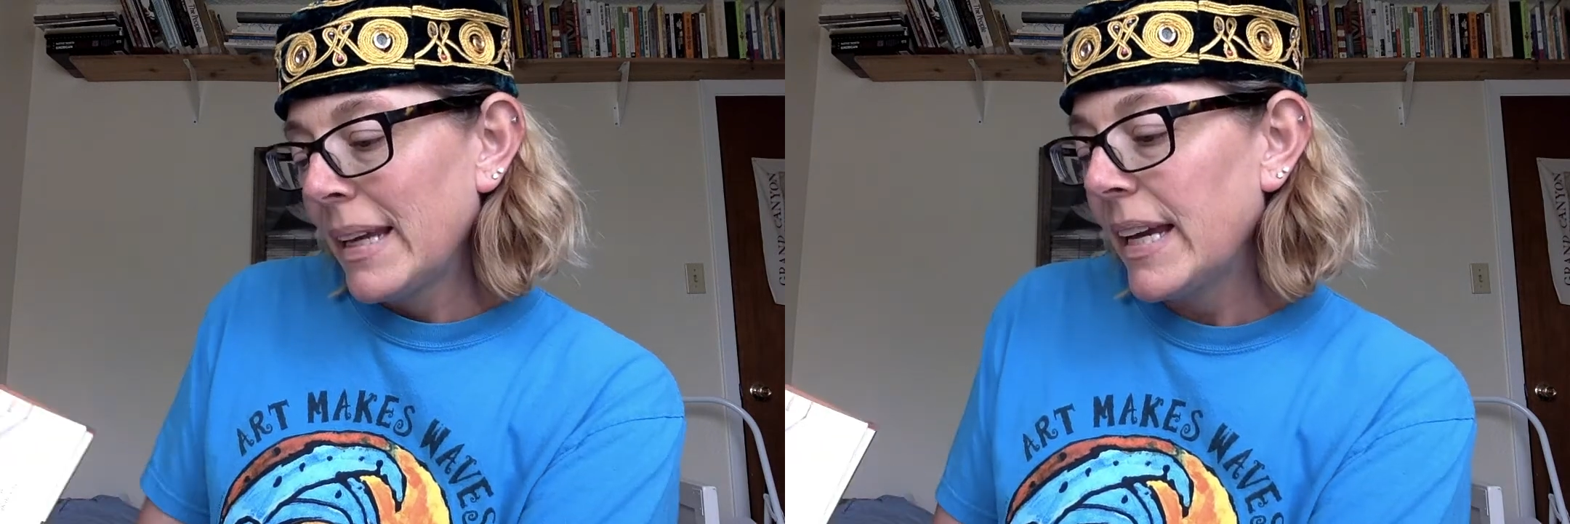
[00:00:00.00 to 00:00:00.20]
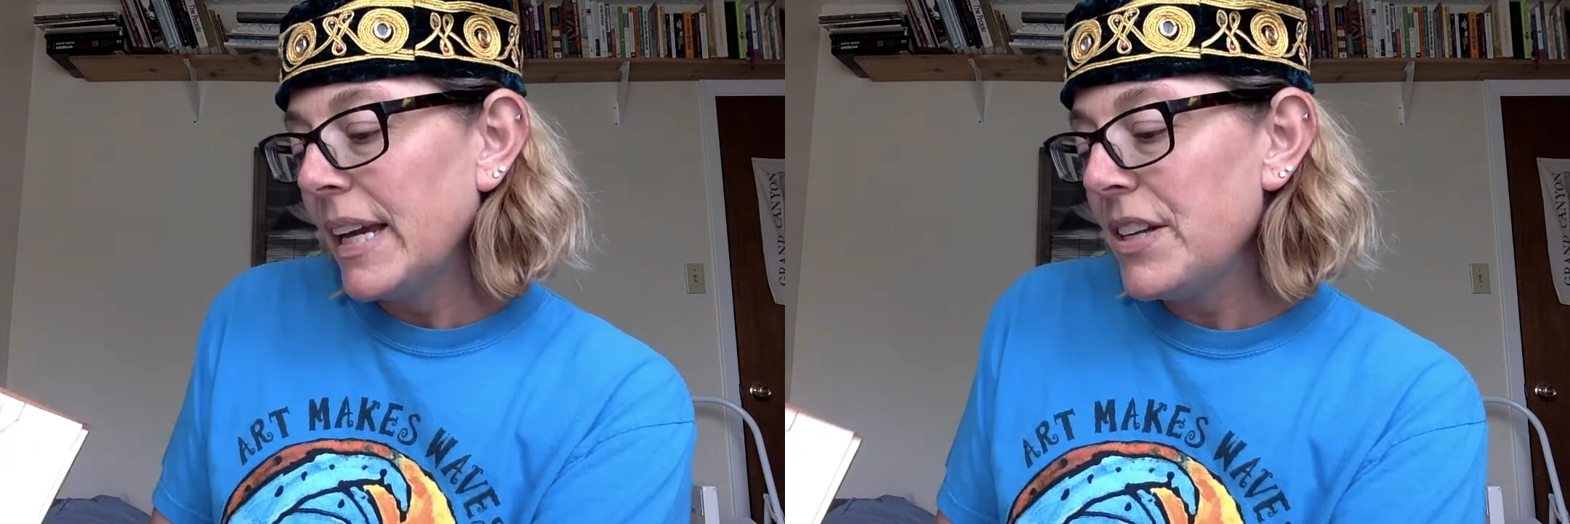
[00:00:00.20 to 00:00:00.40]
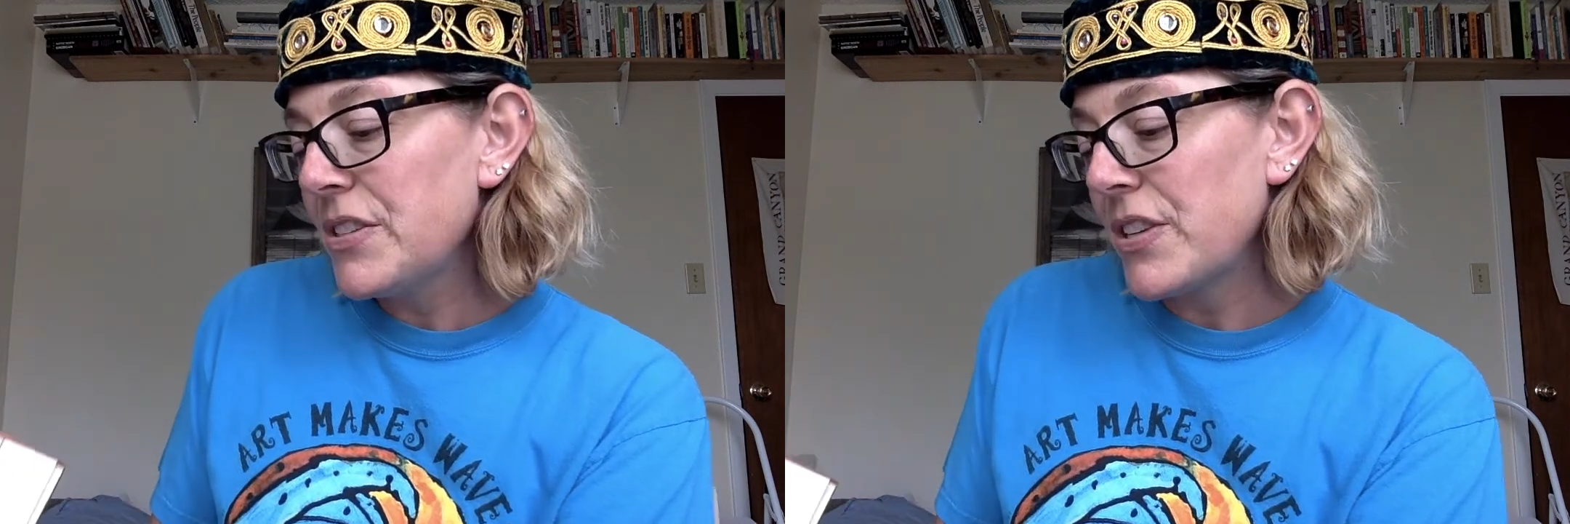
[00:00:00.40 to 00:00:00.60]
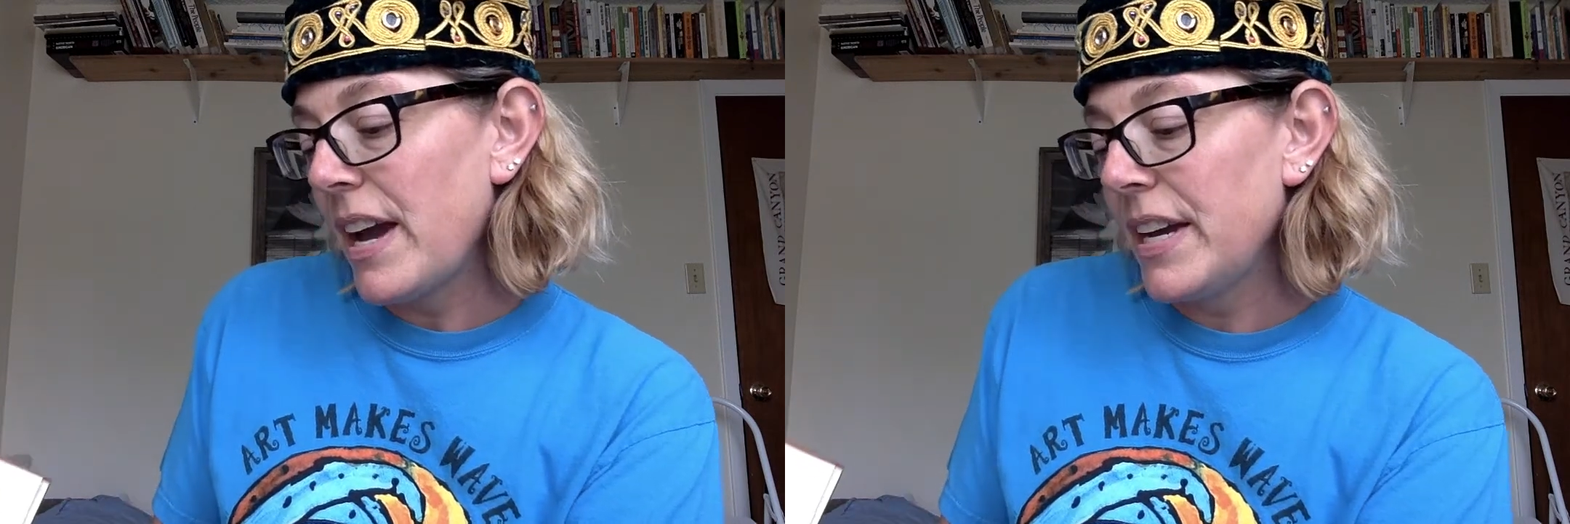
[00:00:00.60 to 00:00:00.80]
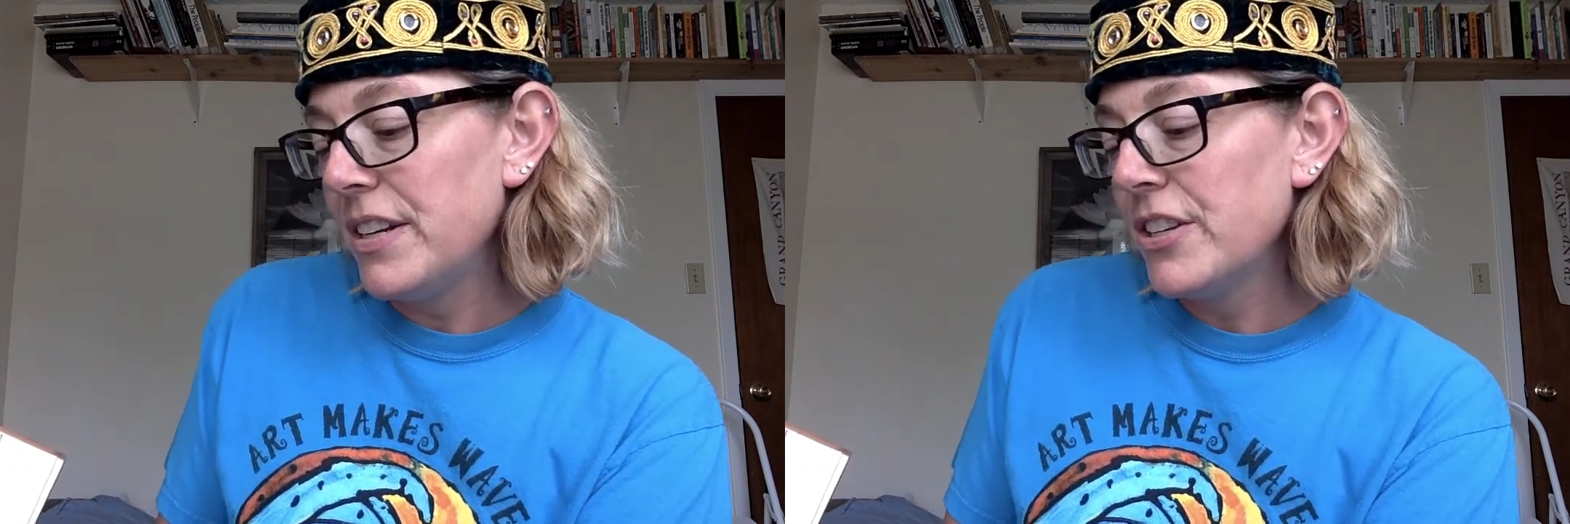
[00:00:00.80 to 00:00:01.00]
Katie
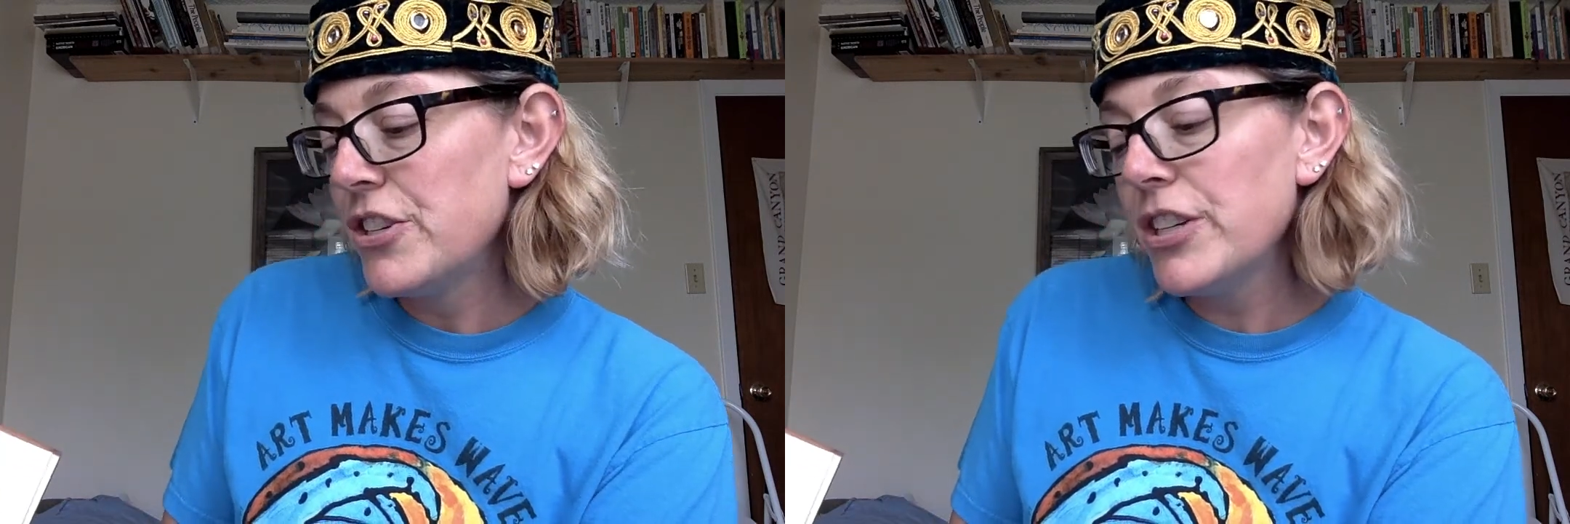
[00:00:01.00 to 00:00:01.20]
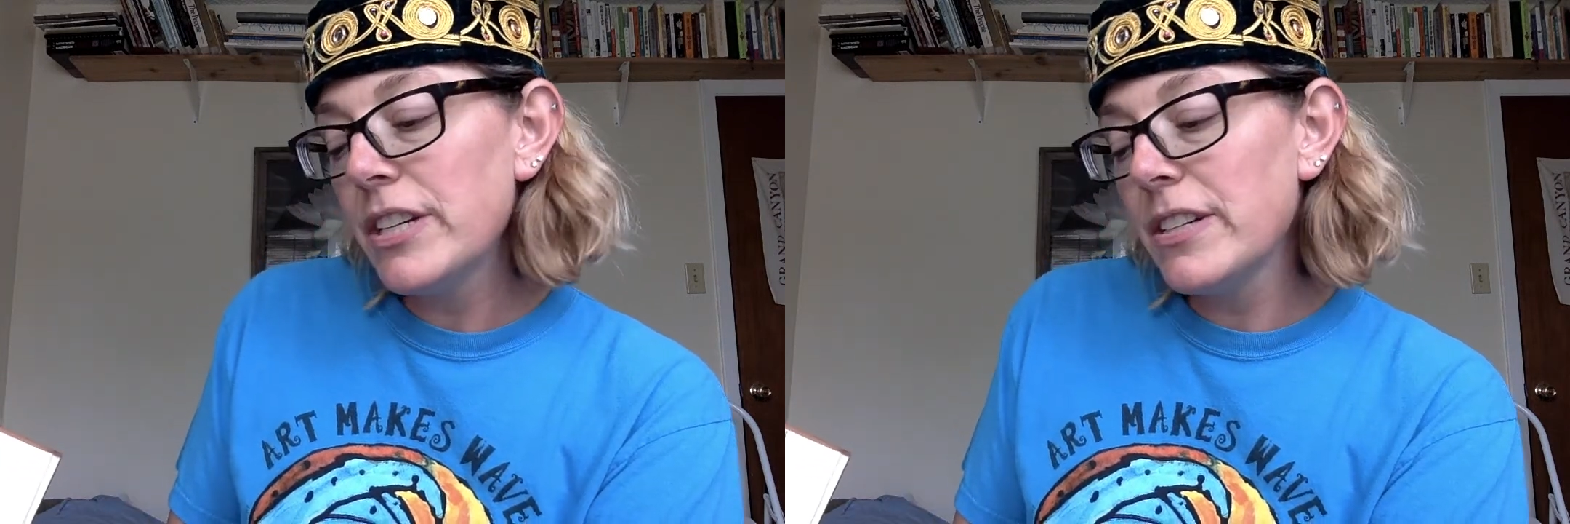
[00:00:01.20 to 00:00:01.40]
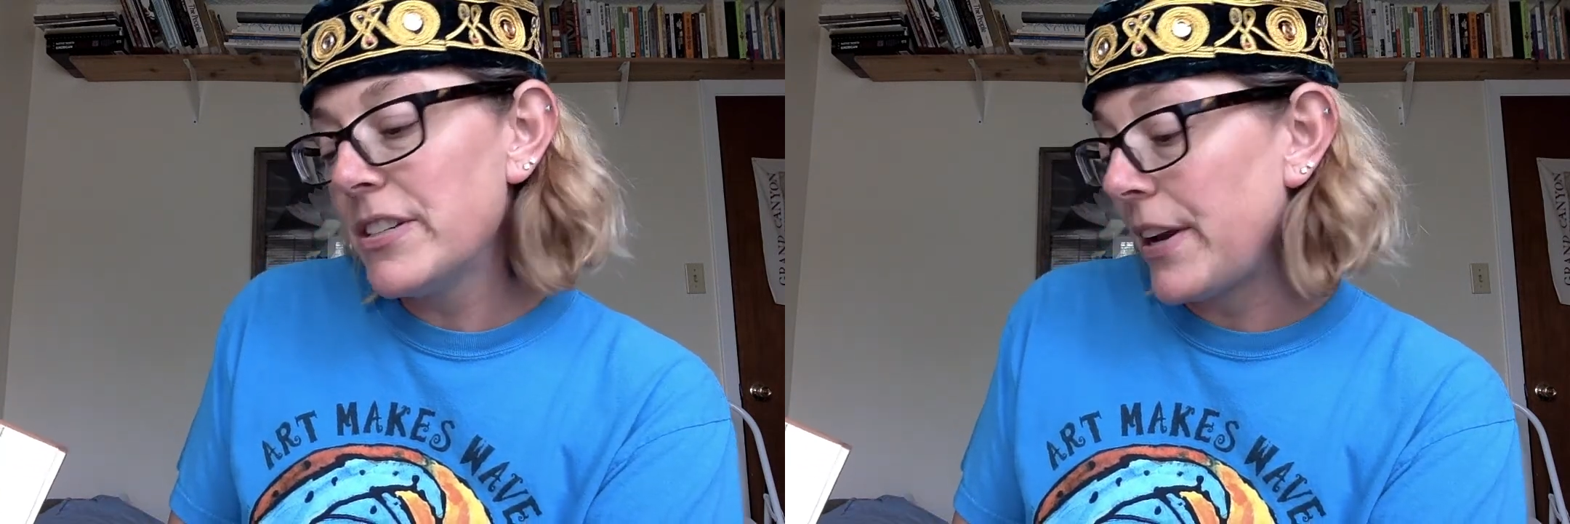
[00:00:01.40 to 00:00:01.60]
sighed. She didn't